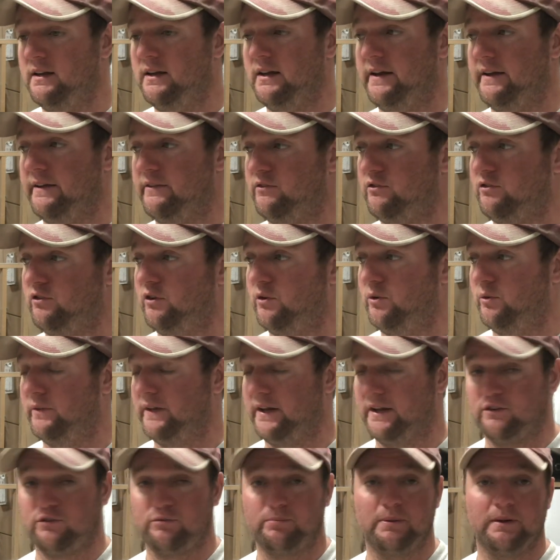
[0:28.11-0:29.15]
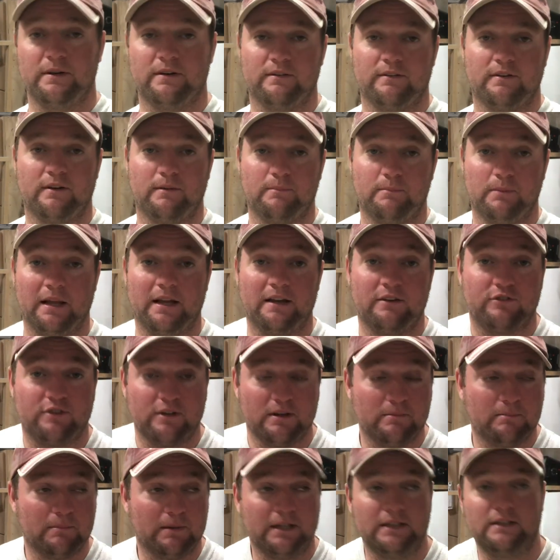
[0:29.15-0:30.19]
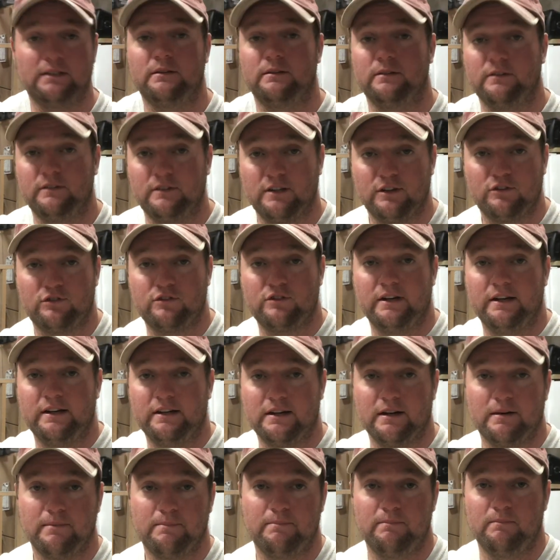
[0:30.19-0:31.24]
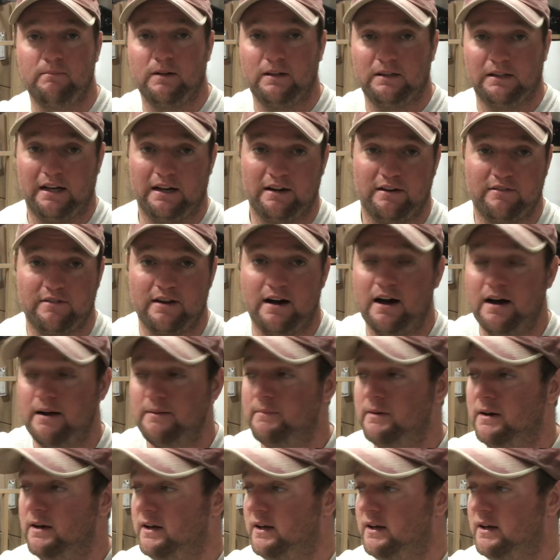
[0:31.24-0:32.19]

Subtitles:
And so that's been a blessing, but it does take up a lot of time.